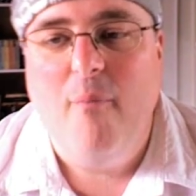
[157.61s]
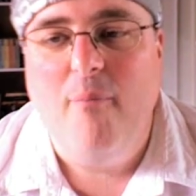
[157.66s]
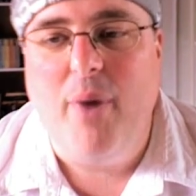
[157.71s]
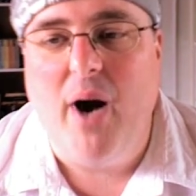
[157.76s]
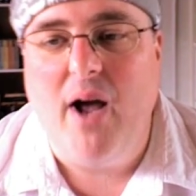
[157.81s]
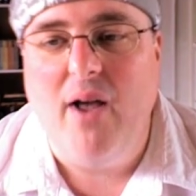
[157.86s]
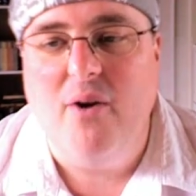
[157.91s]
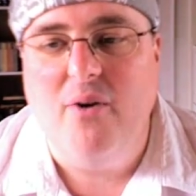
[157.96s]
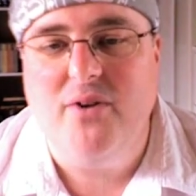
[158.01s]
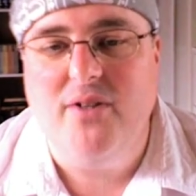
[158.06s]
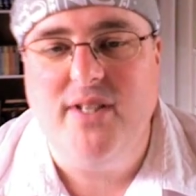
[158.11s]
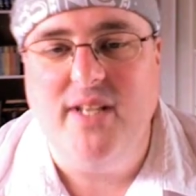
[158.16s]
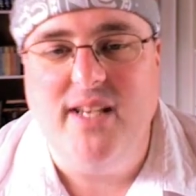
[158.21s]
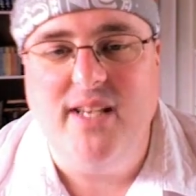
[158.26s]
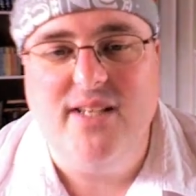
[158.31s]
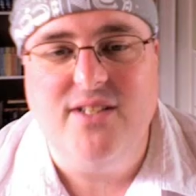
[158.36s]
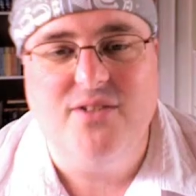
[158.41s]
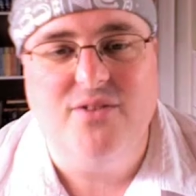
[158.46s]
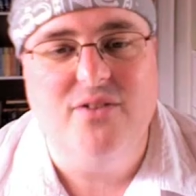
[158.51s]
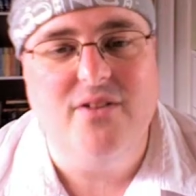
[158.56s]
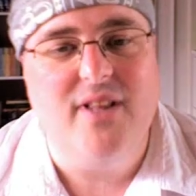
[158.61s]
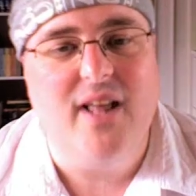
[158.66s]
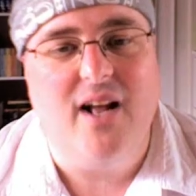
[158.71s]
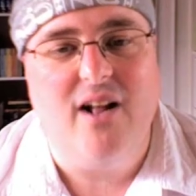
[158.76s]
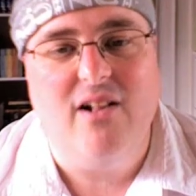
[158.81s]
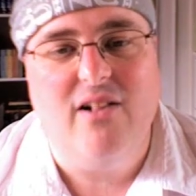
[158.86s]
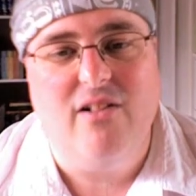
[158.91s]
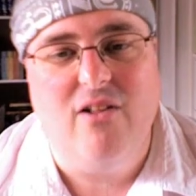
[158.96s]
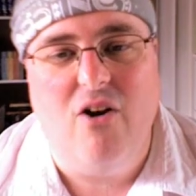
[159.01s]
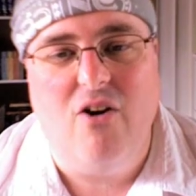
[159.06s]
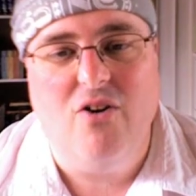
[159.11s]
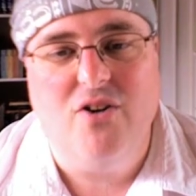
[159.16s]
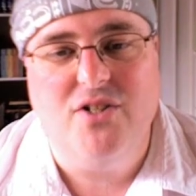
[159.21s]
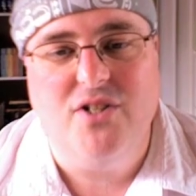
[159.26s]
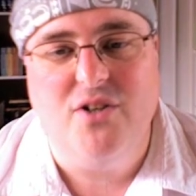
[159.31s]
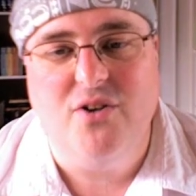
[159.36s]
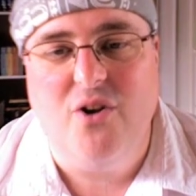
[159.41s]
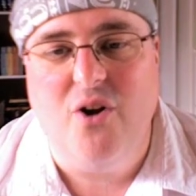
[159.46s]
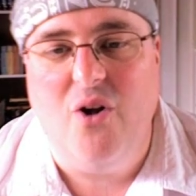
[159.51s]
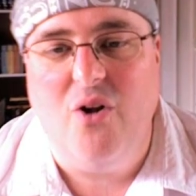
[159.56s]
biodiesel that clogs
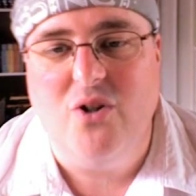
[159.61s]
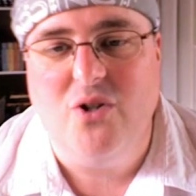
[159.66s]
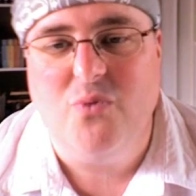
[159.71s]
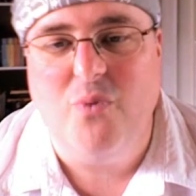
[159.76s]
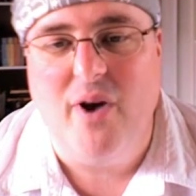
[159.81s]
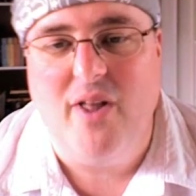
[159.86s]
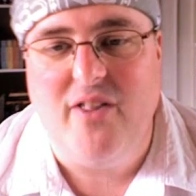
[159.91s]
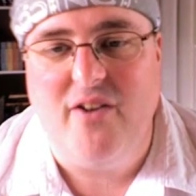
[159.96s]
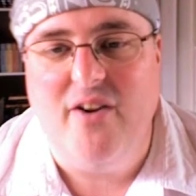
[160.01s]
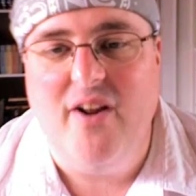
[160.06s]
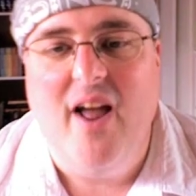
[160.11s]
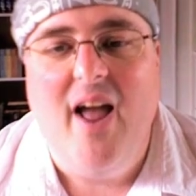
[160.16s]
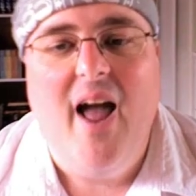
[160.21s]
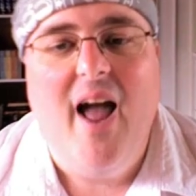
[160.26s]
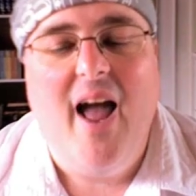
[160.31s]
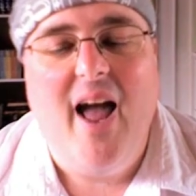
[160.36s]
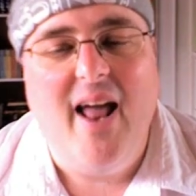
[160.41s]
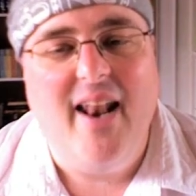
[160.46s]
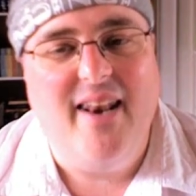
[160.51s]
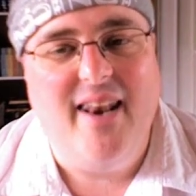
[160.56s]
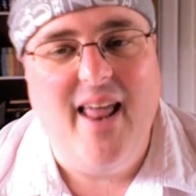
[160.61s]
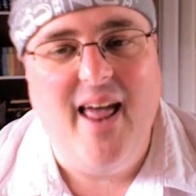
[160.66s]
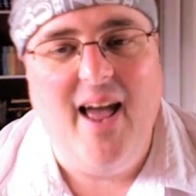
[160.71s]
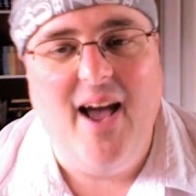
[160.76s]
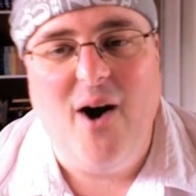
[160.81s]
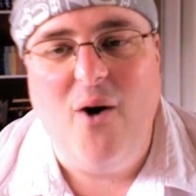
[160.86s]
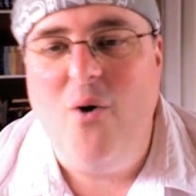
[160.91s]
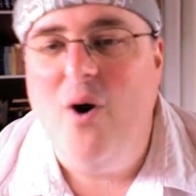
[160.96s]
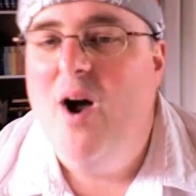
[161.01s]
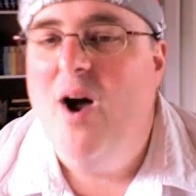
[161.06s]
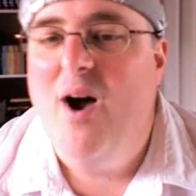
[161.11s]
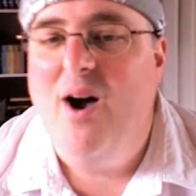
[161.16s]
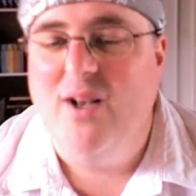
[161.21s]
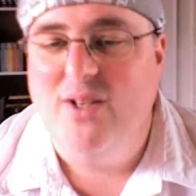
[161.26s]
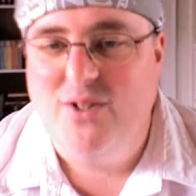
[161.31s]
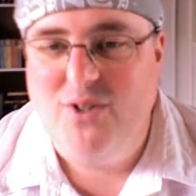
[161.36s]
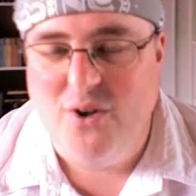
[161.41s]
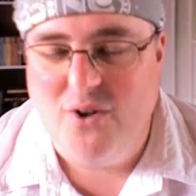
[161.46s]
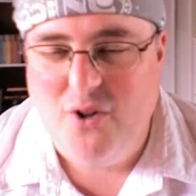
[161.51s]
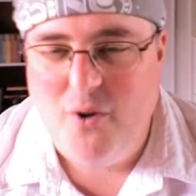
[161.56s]
in cold weather, and now a
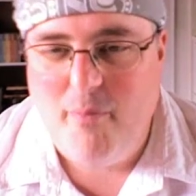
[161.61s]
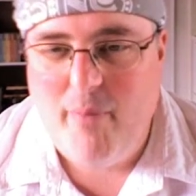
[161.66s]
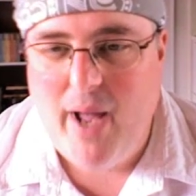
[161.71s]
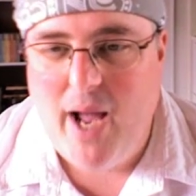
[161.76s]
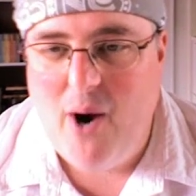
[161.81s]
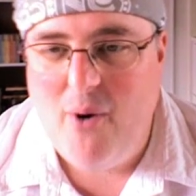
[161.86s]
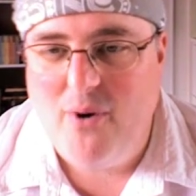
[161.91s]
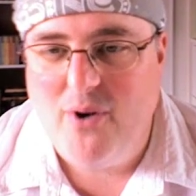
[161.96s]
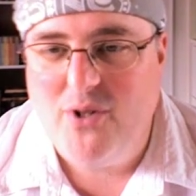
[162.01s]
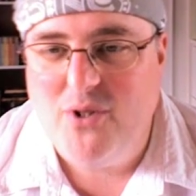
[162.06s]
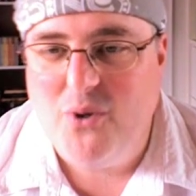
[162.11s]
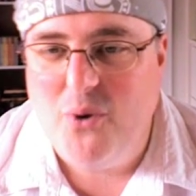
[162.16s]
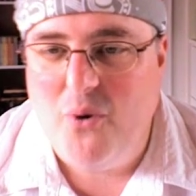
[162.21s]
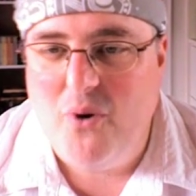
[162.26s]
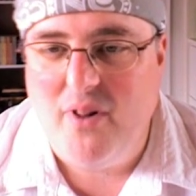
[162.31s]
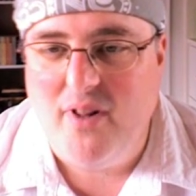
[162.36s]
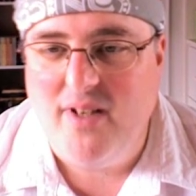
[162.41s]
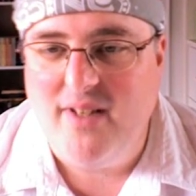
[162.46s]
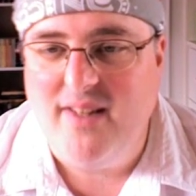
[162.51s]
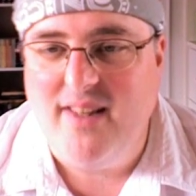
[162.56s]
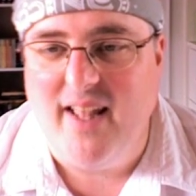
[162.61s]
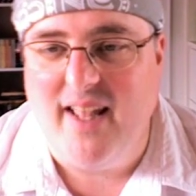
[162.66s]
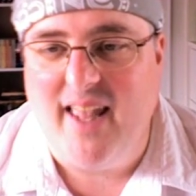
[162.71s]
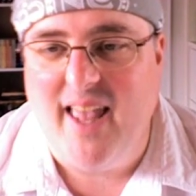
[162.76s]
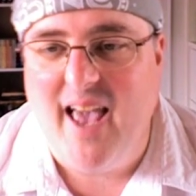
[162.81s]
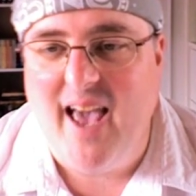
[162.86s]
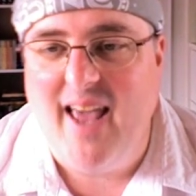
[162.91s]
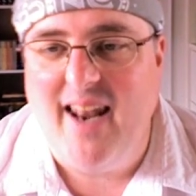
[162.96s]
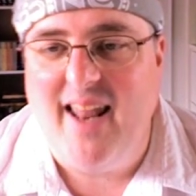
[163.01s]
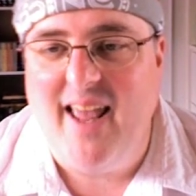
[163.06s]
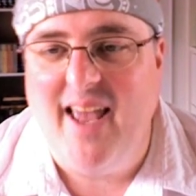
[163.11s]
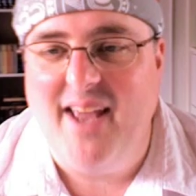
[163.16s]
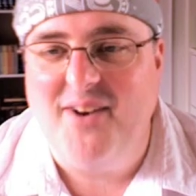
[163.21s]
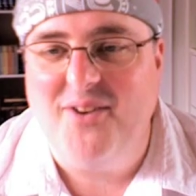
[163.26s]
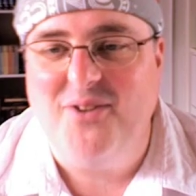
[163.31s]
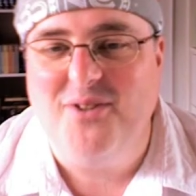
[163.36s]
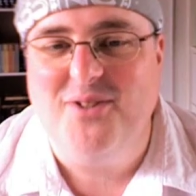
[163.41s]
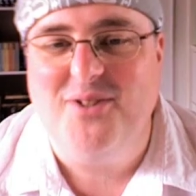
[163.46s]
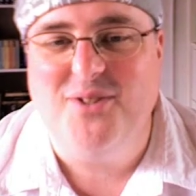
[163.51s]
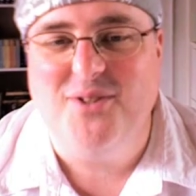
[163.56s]
solar-powered toilet that can't
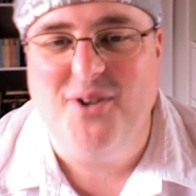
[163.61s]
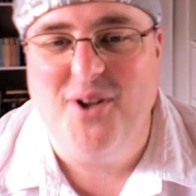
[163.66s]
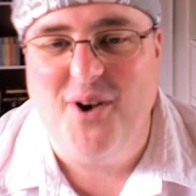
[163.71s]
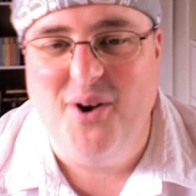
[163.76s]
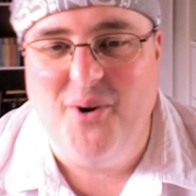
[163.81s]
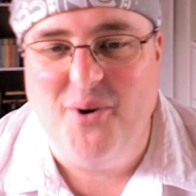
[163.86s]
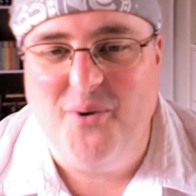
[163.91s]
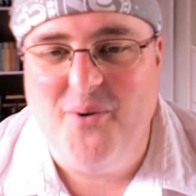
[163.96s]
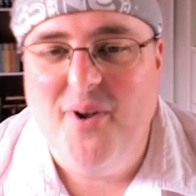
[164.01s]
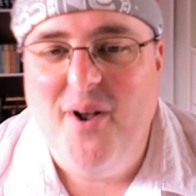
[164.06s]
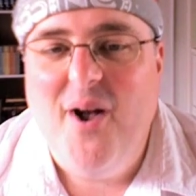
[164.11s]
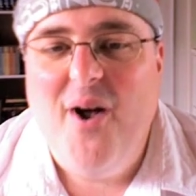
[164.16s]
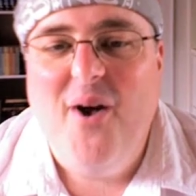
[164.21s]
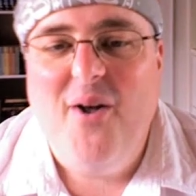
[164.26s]
handle snow.